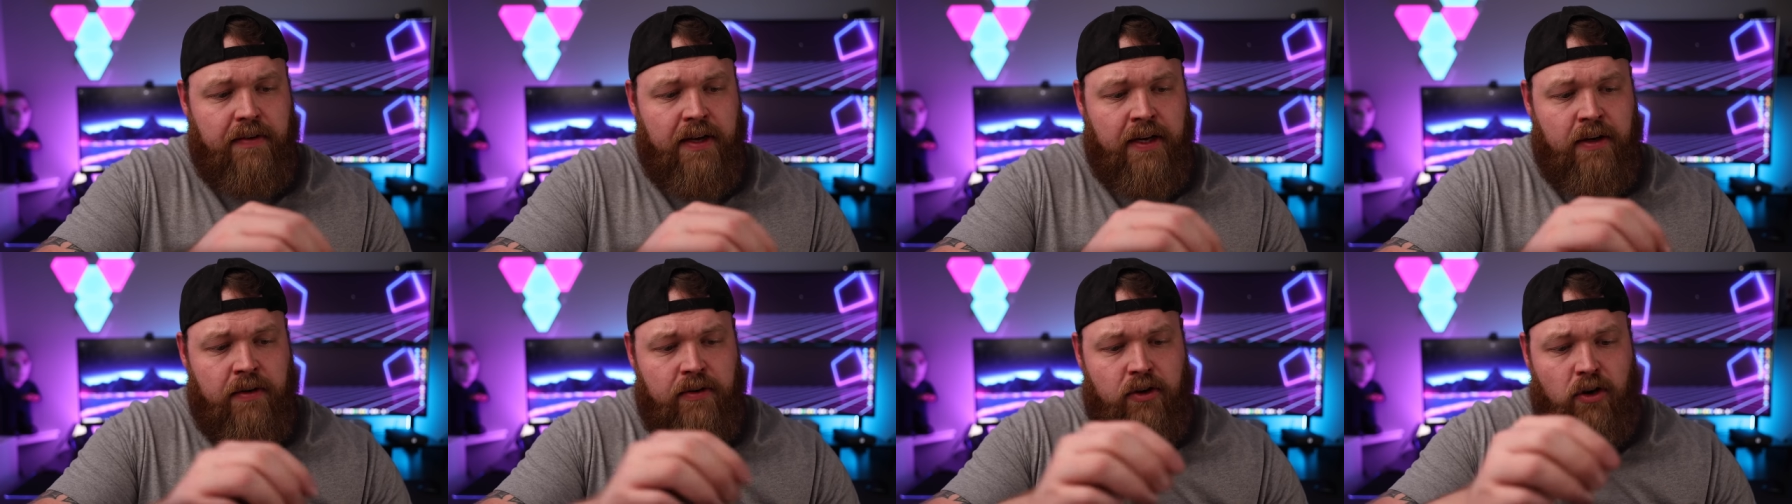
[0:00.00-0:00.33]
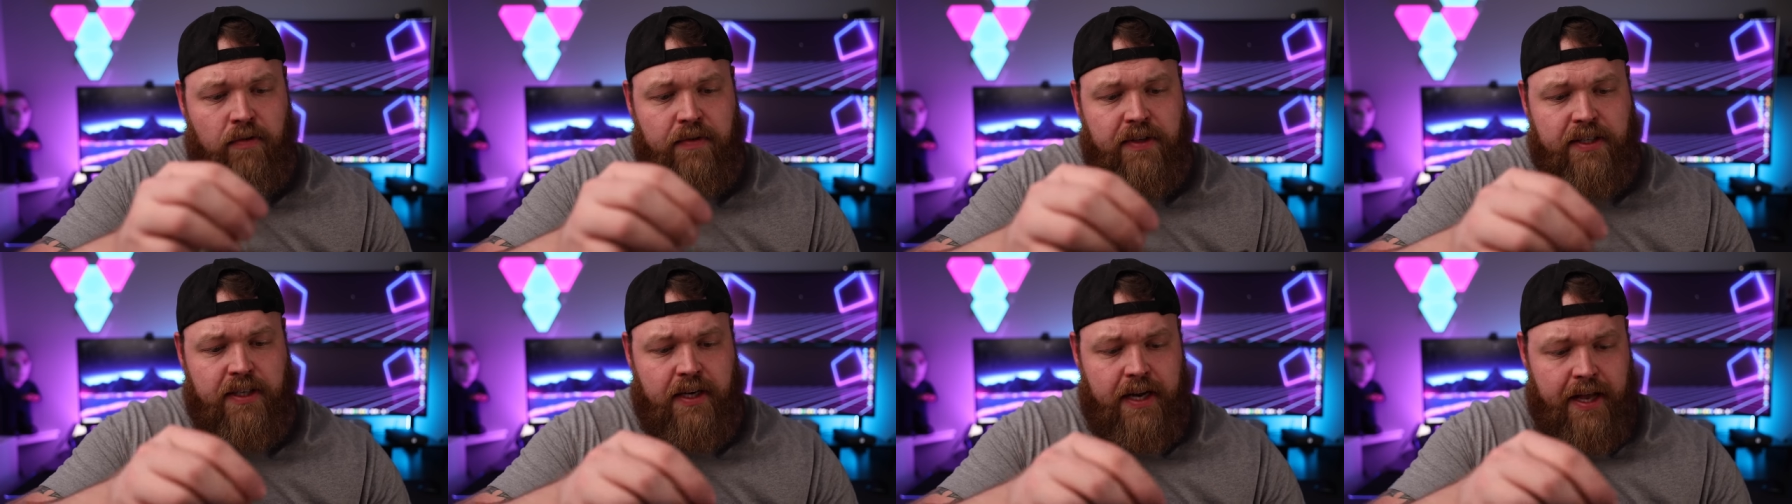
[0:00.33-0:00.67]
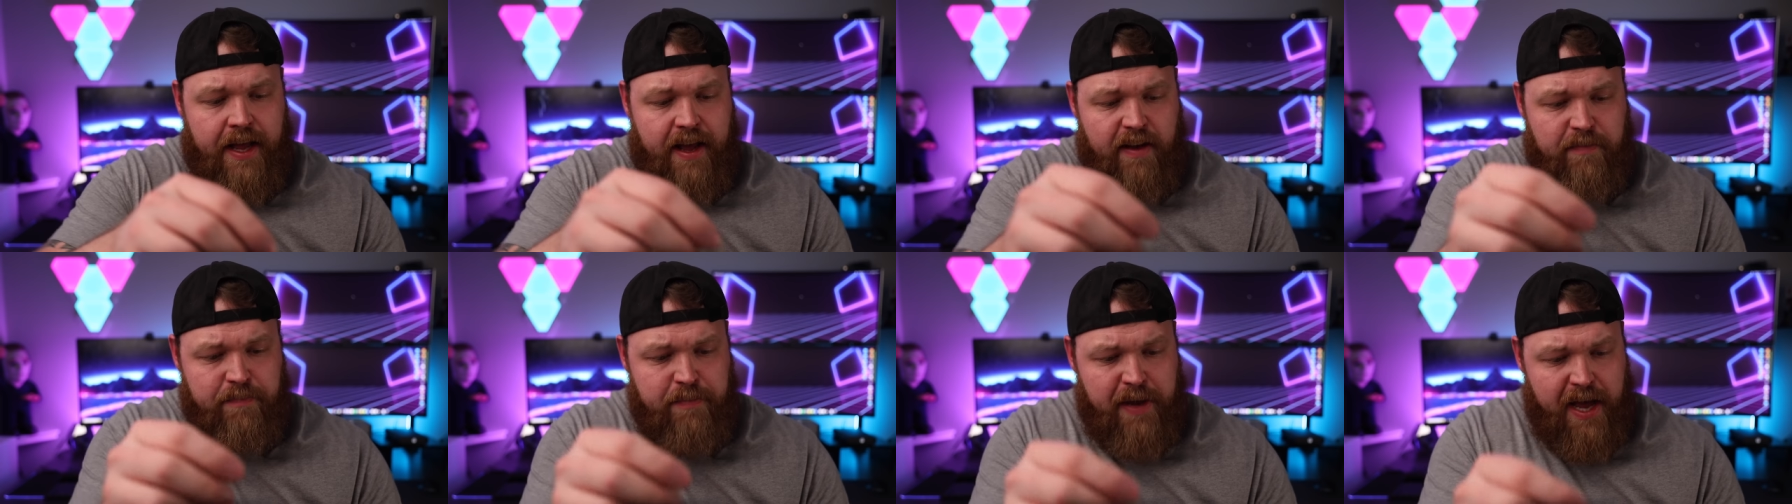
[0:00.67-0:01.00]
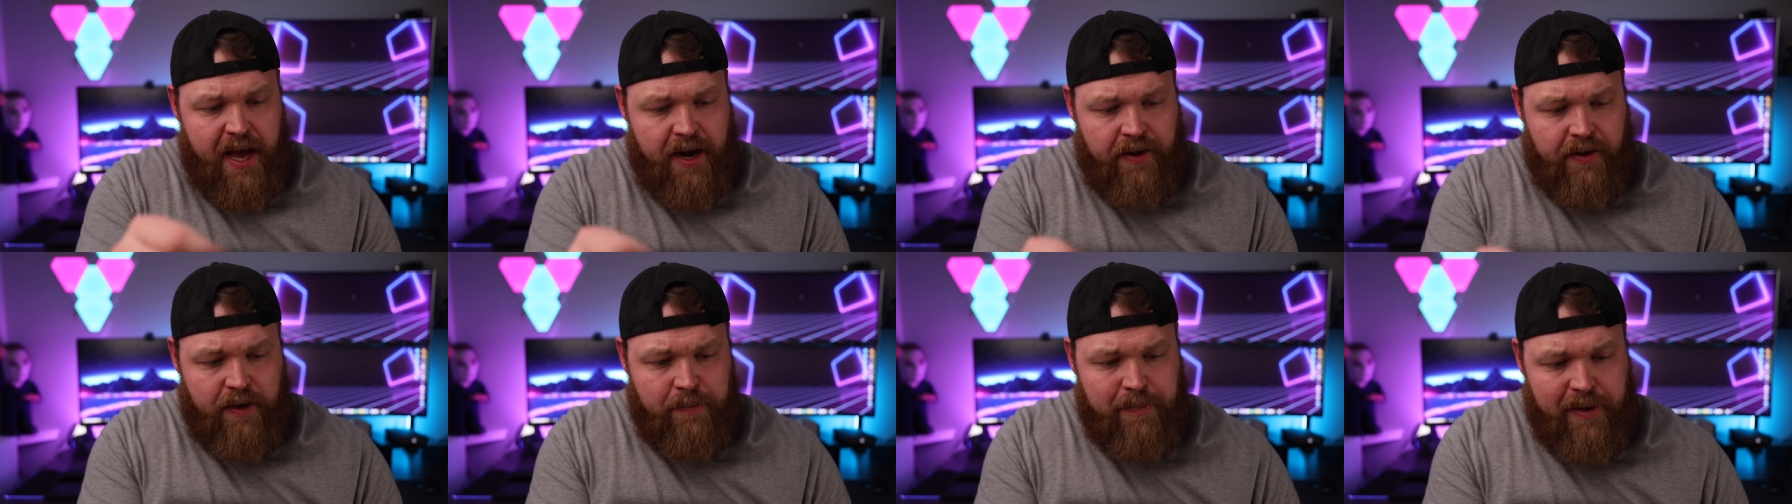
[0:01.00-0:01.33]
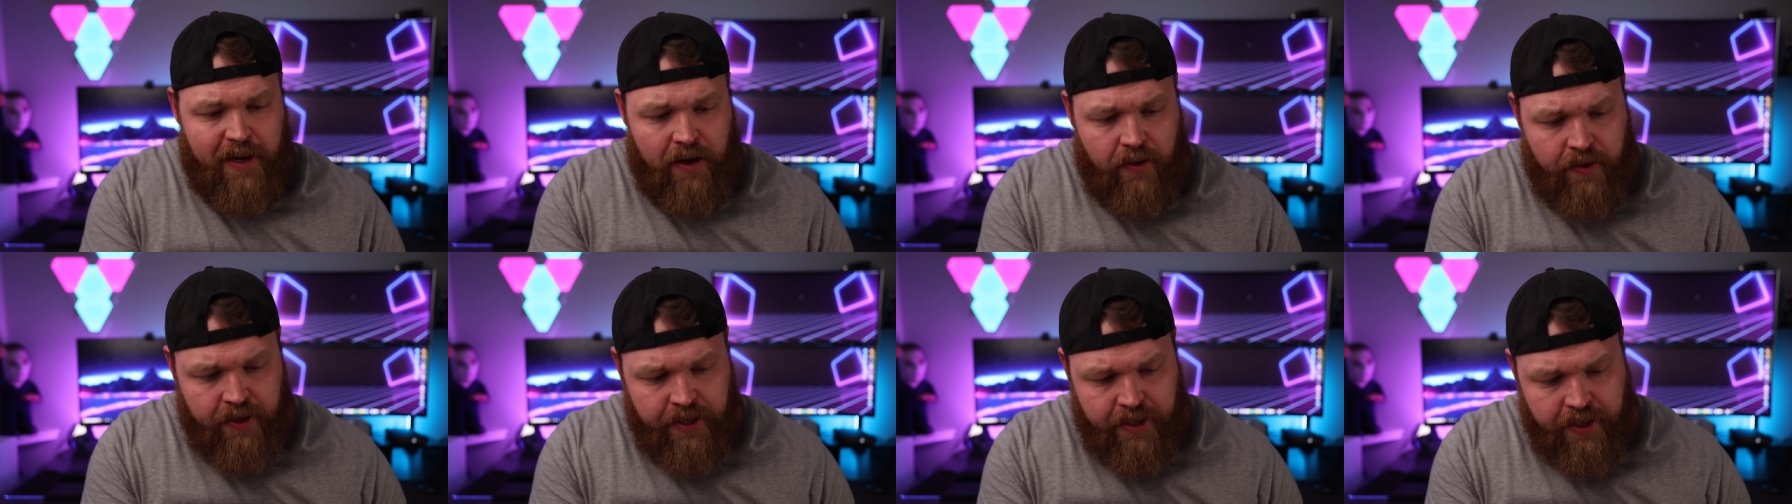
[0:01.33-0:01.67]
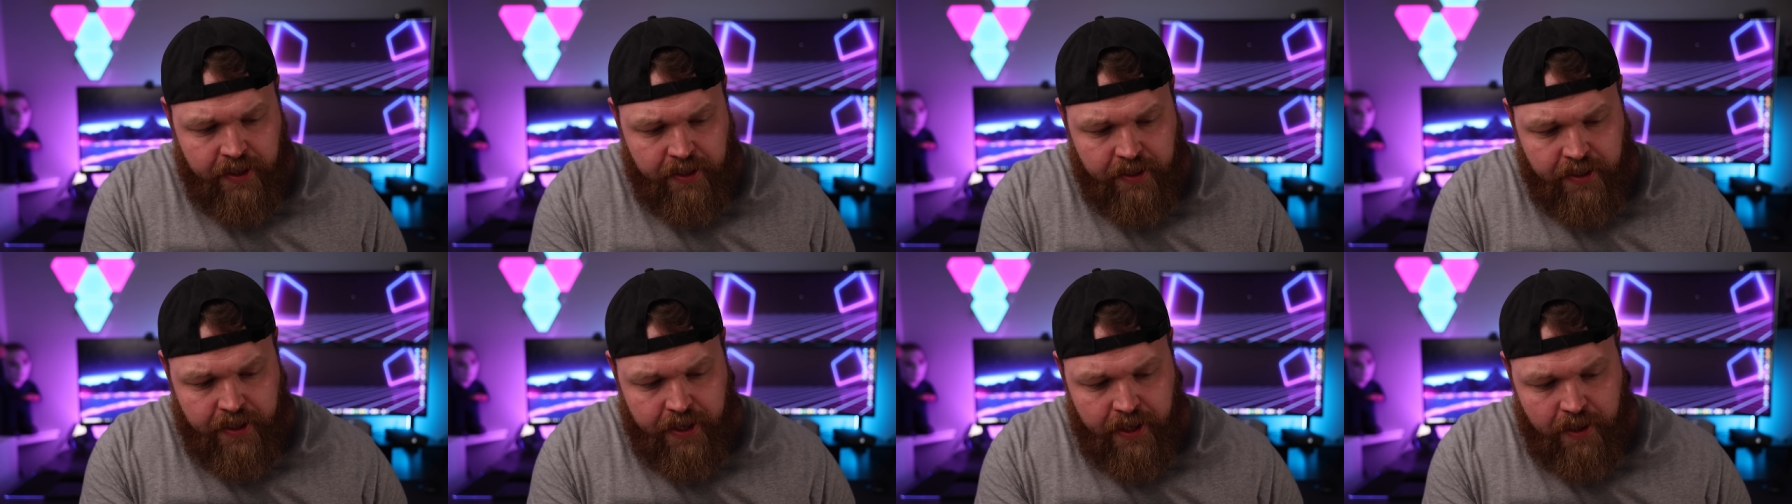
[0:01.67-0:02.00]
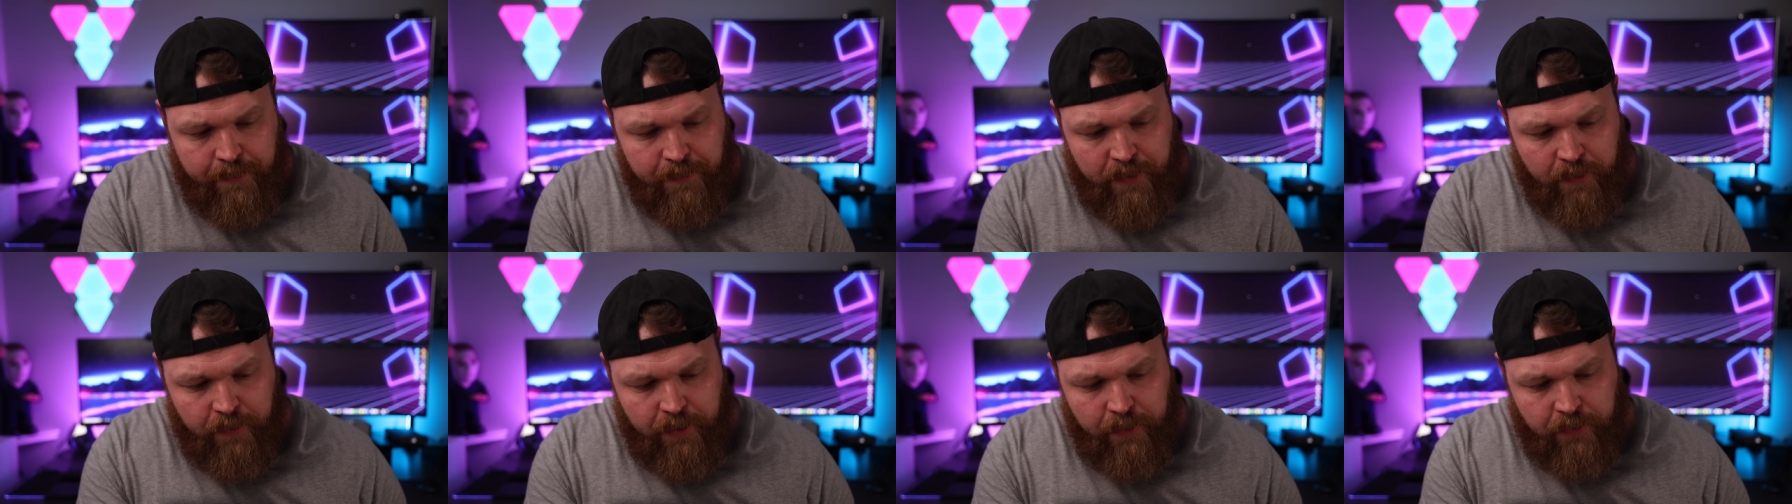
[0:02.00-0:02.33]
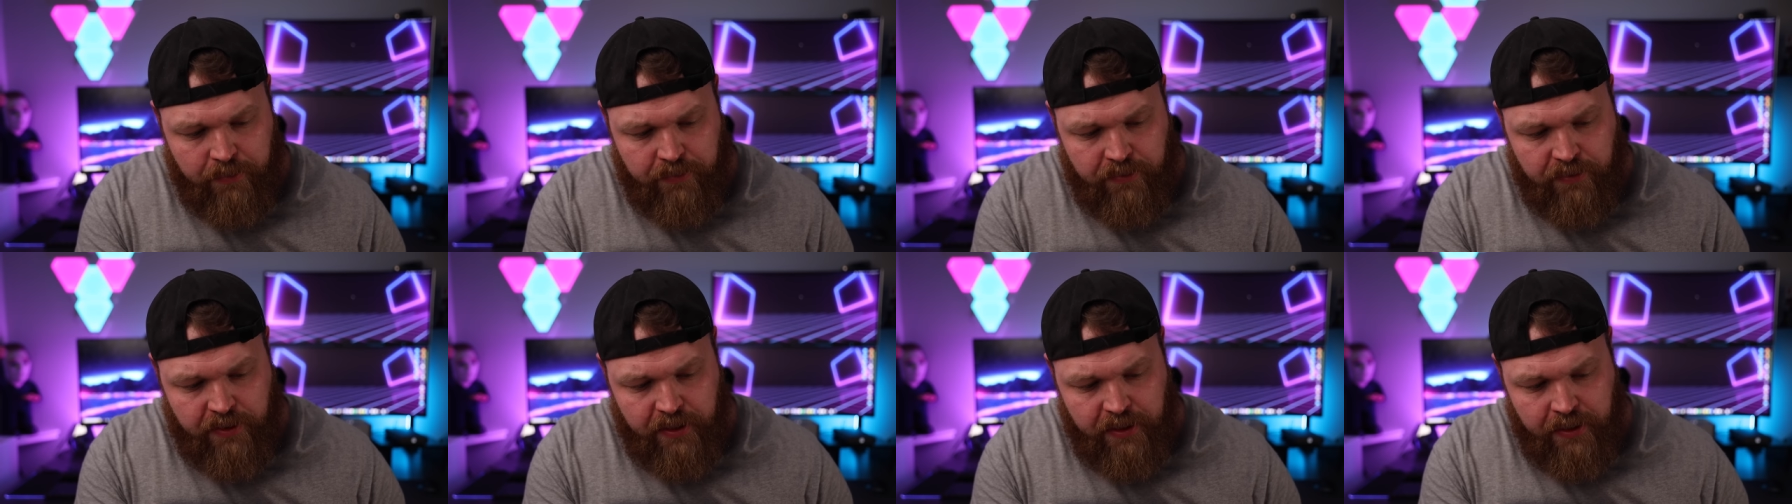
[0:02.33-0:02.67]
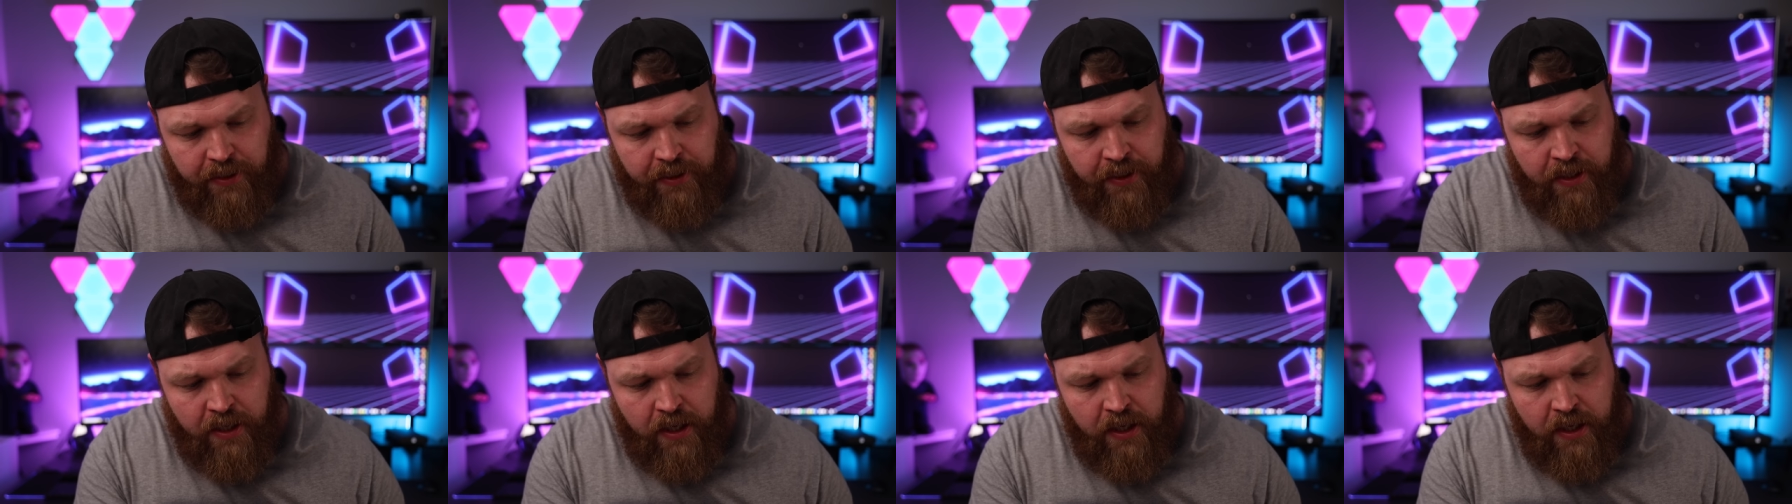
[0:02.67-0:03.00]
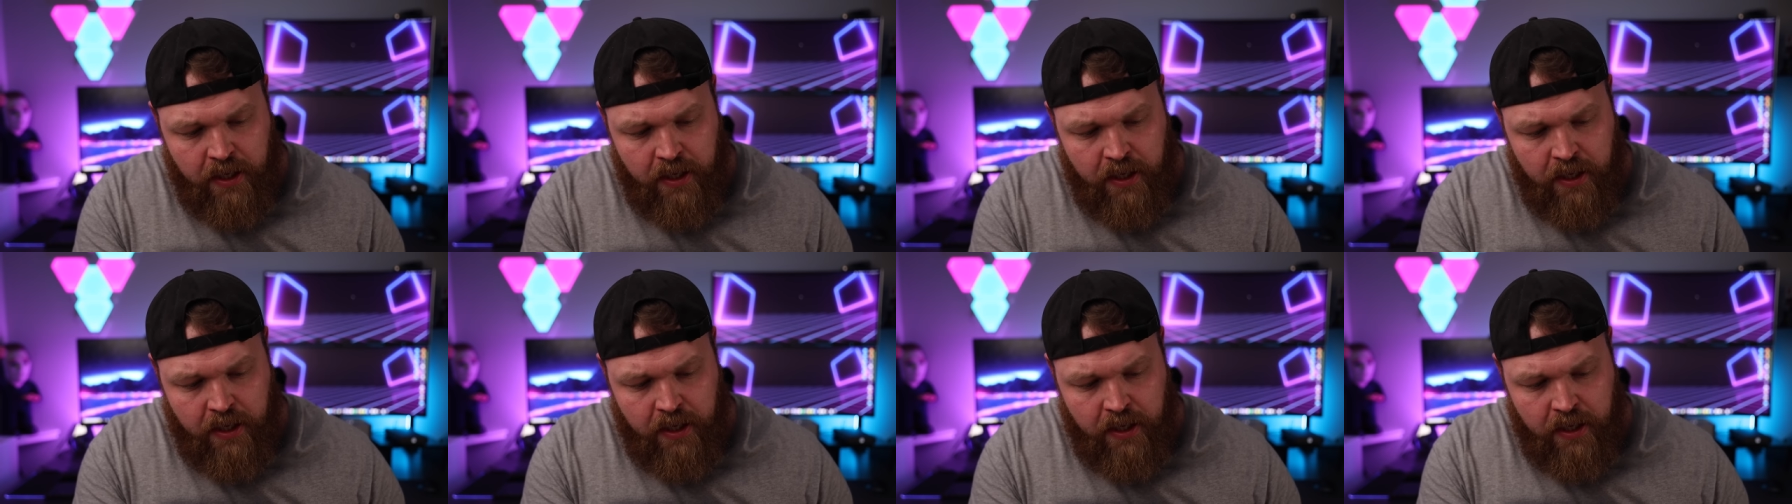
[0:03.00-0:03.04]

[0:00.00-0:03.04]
I don't know if it's gonna have battery power in it yet, but we will see